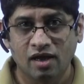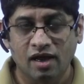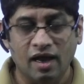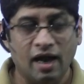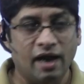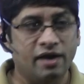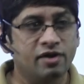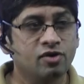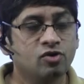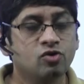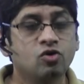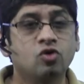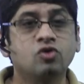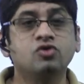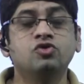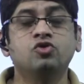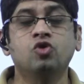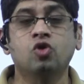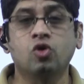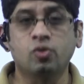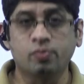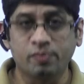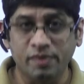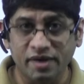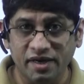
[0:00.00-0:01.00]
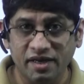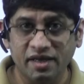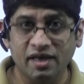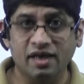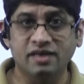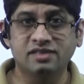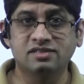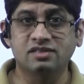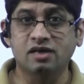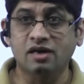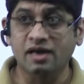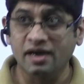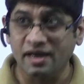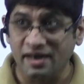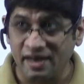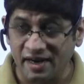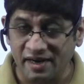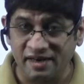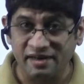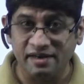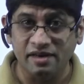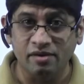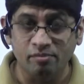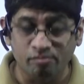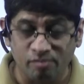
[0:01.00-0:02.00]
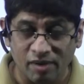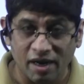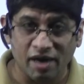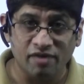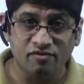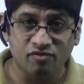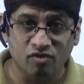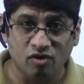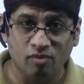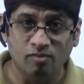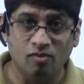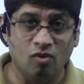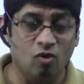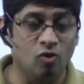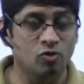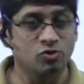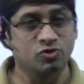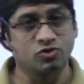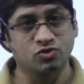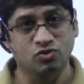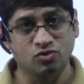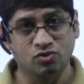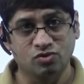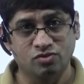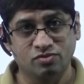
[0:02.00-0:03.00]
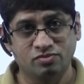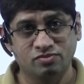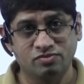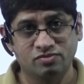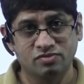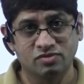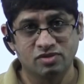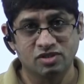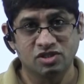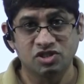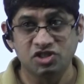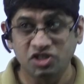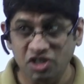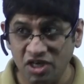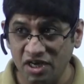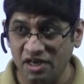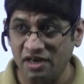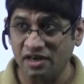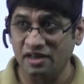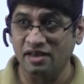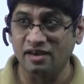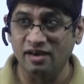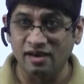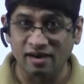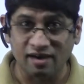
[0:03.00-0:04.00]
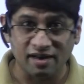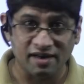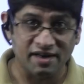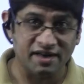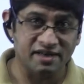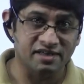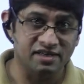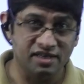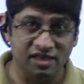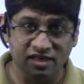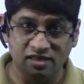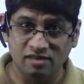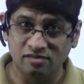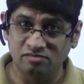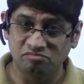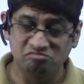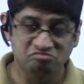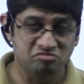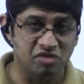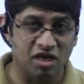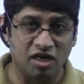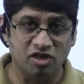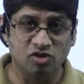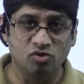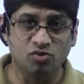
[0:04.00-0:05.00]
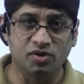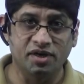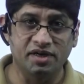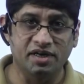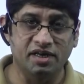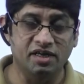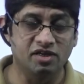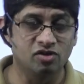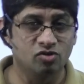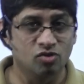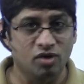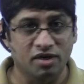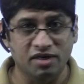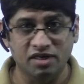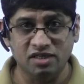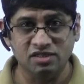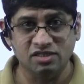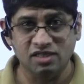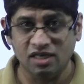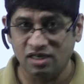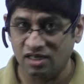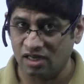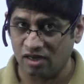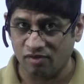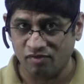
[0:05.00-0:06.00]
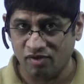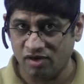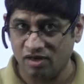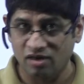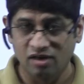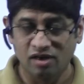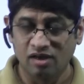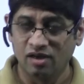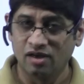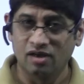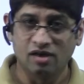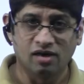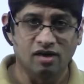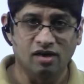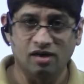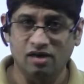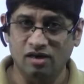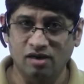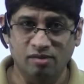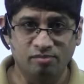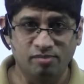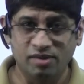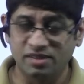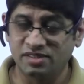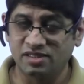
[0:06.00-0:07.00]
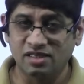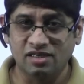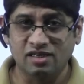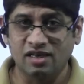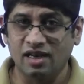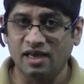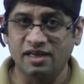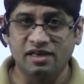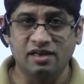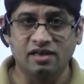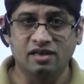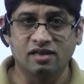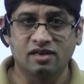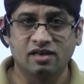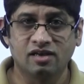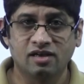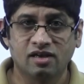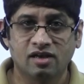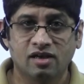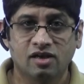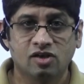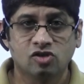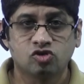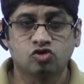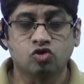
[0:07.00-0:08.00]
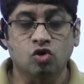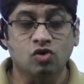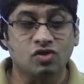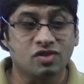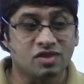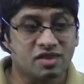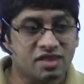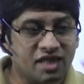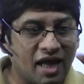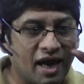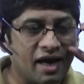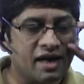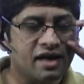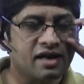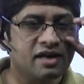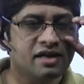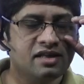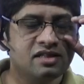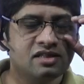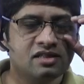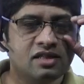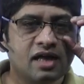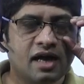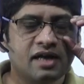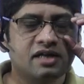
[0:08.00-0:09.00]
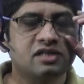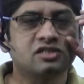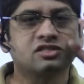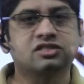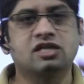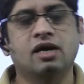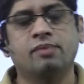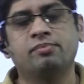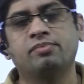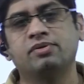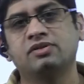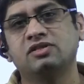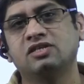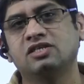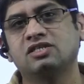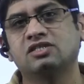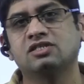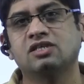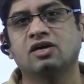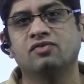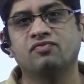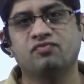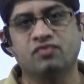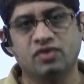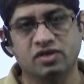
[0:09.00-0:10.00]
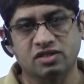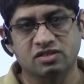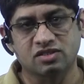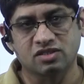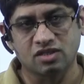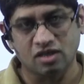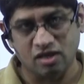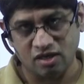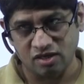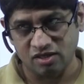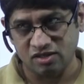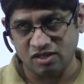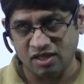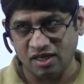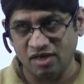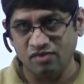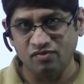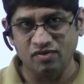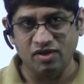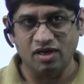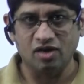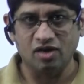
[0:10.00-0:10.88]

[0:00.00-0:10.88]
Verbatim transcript: And you know, Yourpedia is a connecting platform also. Sharing, connecting, educating, you understand our uh, basic line. So that in that step, this is the first uh, thing we